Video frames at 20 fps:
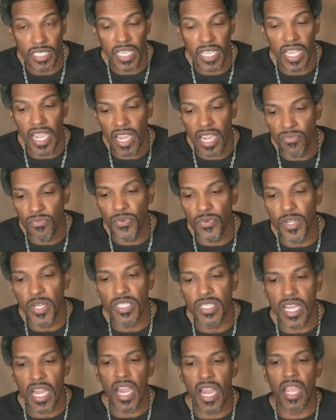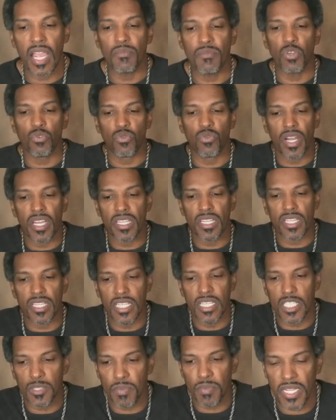Every time you run into
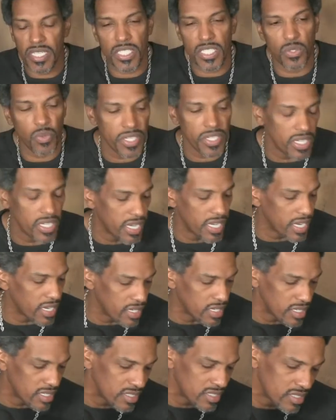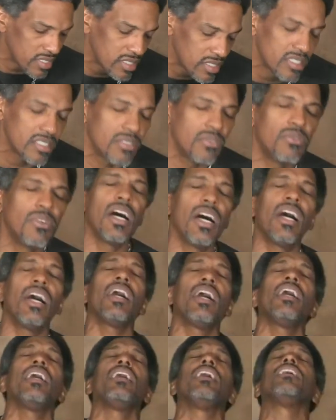these places where you're like, oh,
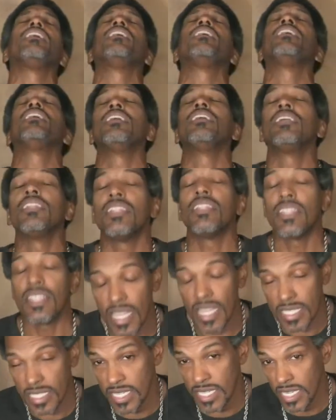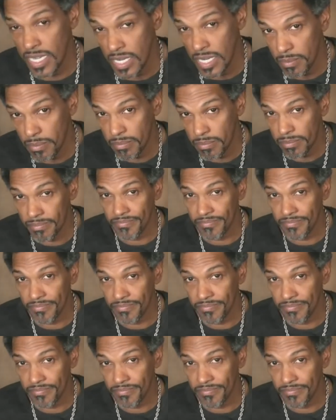why? That's him.